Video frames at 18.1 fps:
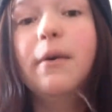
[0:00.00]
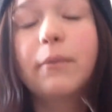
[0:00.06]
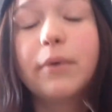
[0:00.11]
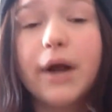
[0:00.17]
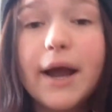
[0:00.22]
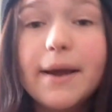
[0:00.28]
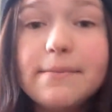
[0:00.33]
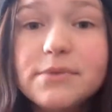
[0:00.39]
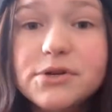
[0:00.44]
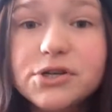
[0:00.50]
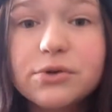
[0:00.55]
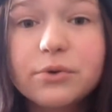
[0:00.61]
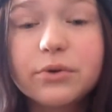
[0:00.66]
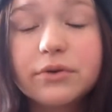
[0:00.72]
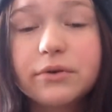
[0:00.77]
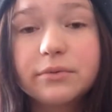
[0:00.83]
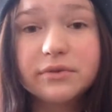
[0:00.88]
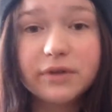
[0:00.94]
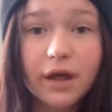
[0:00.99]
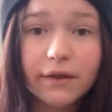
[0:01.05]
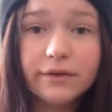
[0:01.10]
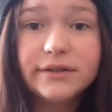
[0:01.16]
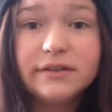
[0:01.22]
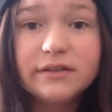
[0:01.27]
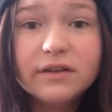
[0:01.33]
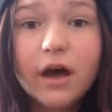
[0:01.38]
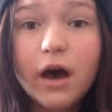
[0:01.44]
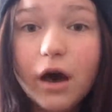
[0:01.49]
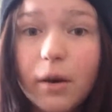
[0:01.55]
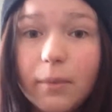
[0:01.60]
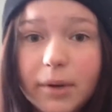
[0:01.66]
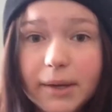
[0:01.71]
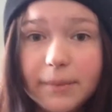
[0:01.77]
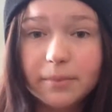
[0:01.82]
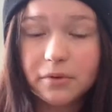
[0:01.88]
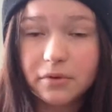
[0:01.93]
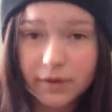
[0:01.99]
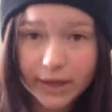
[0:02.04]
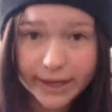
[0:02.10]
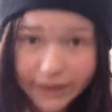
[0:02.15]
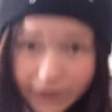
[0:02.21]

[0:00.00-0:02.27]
Where I'm short, there was all these tall people